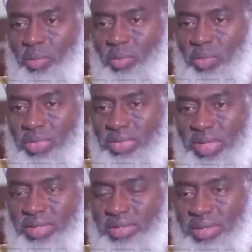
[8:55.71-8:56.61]

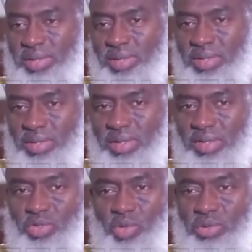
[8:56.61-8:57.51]
But I see
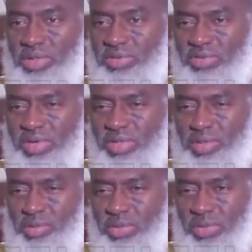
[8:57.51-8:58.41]
the solution is very
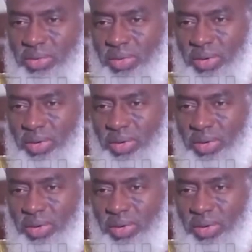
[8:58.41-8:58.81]
simple,